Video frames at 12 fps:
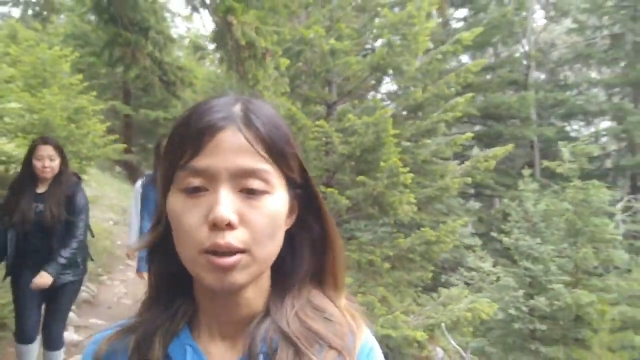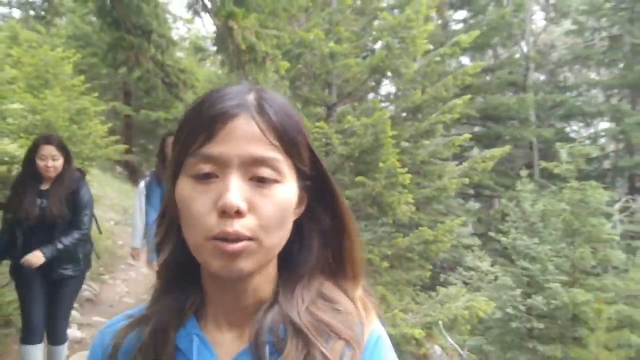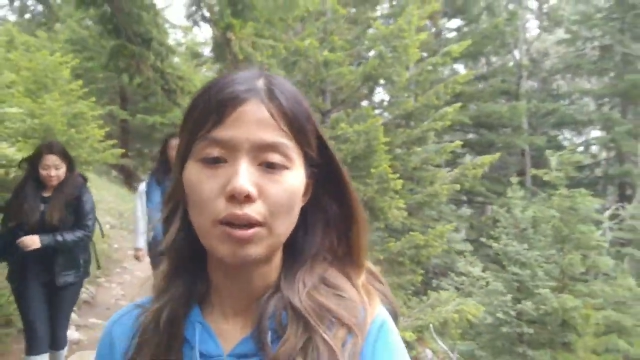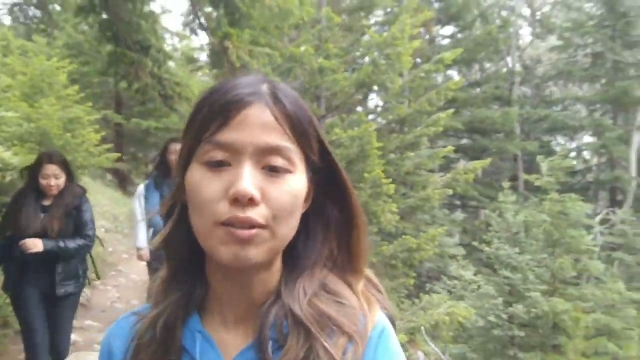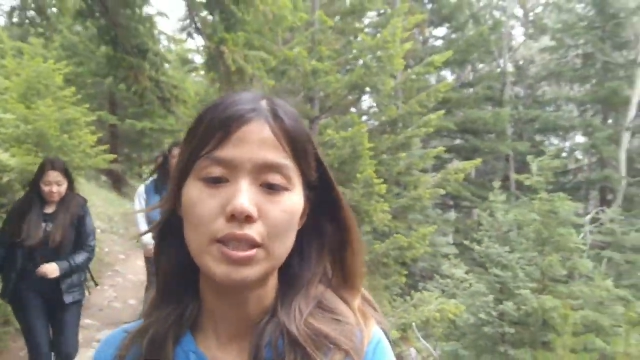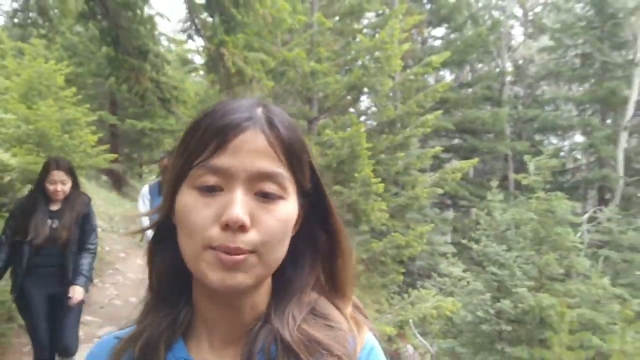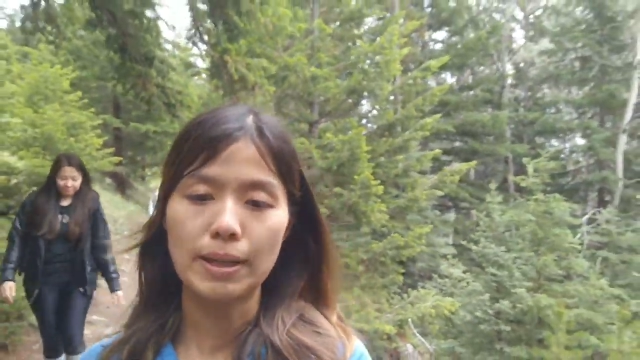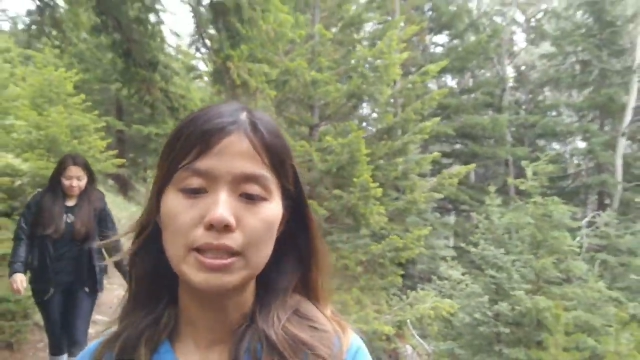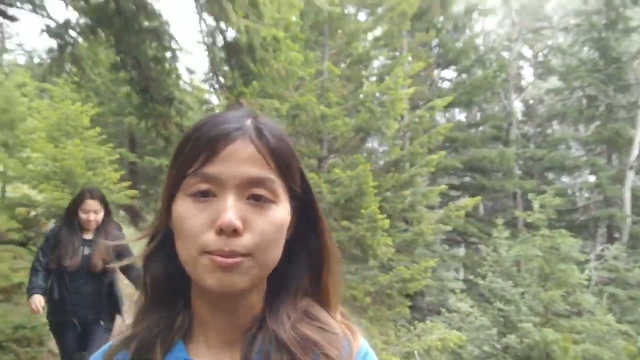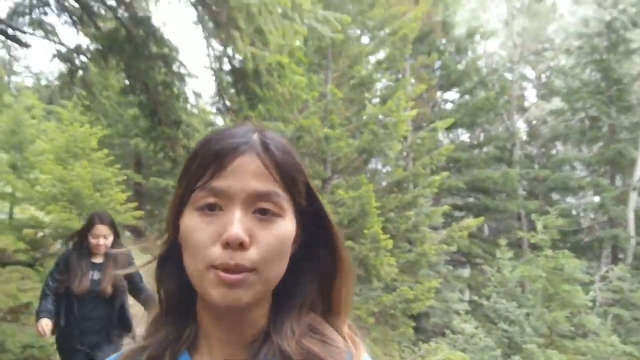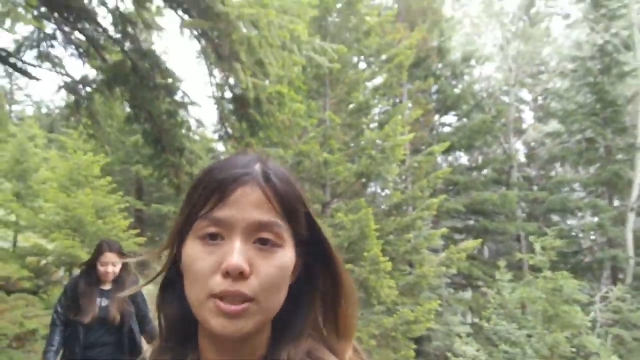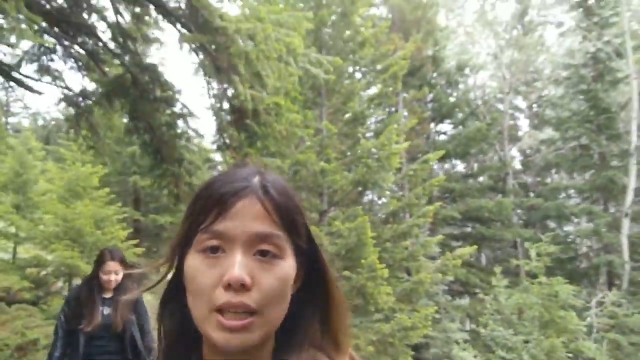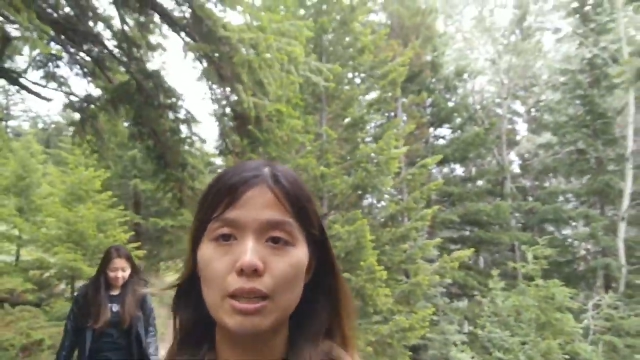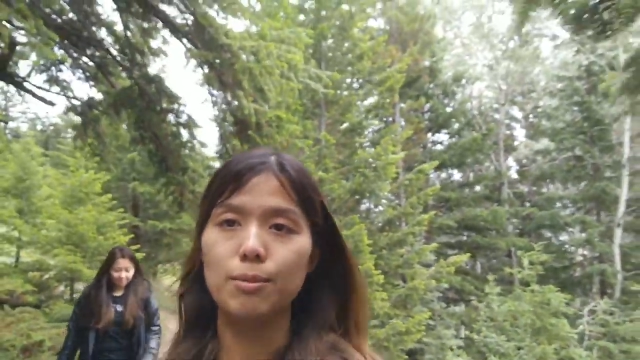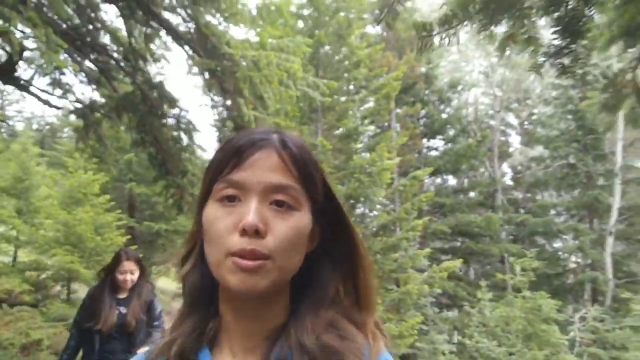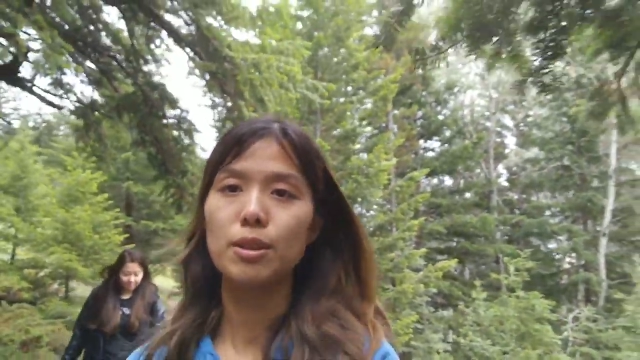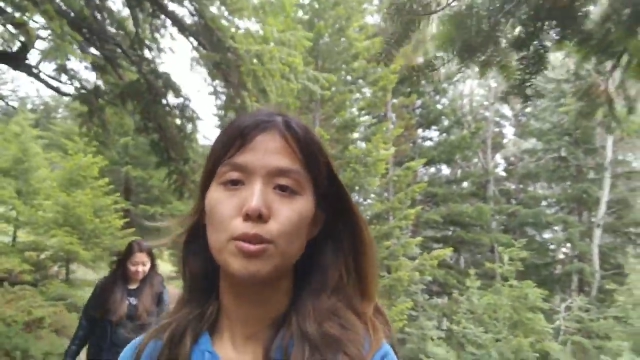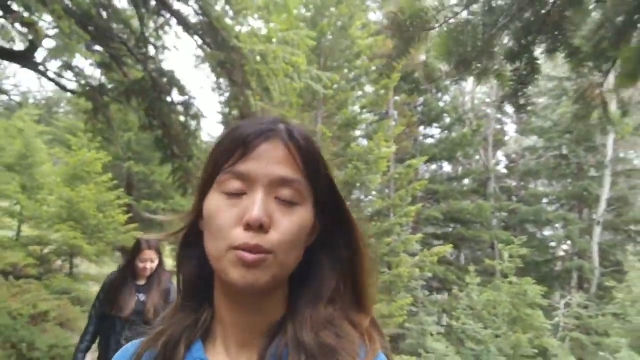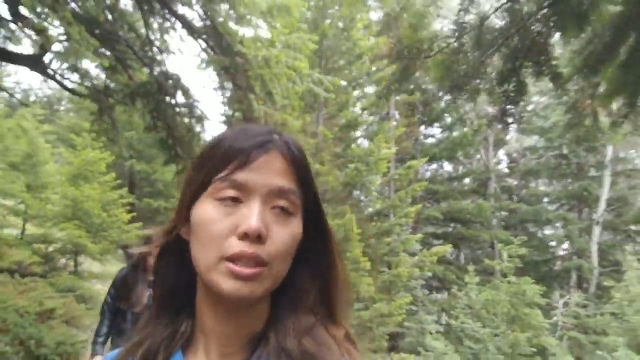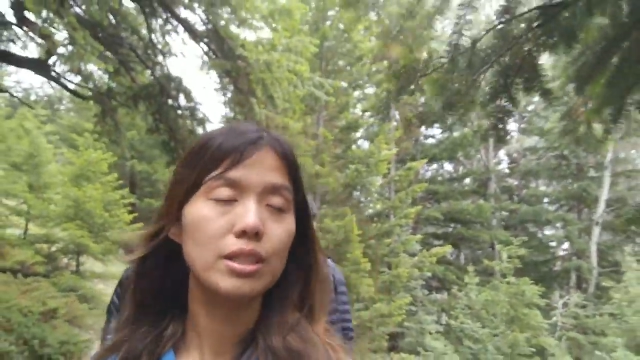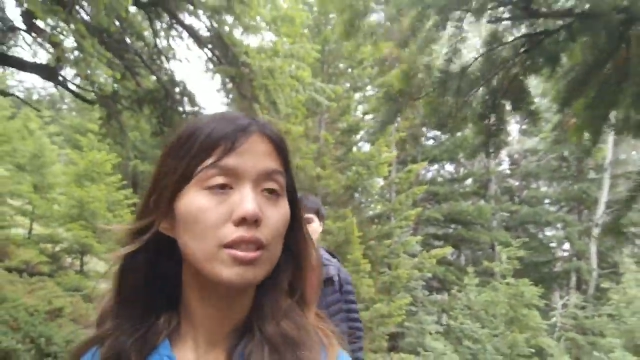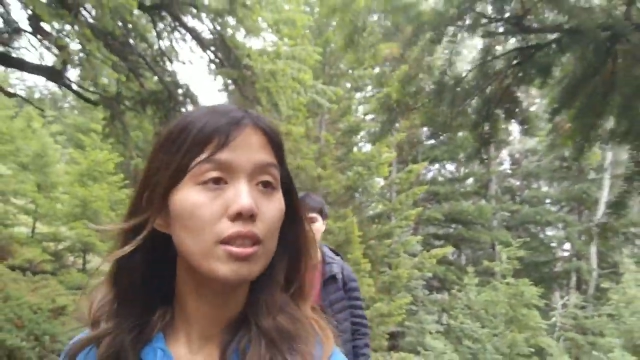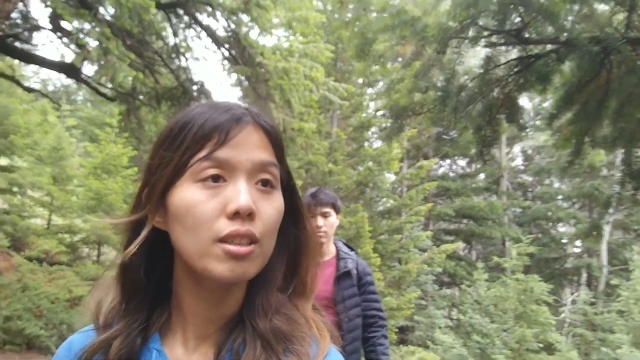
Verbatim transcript: whoever spots the most animals wins.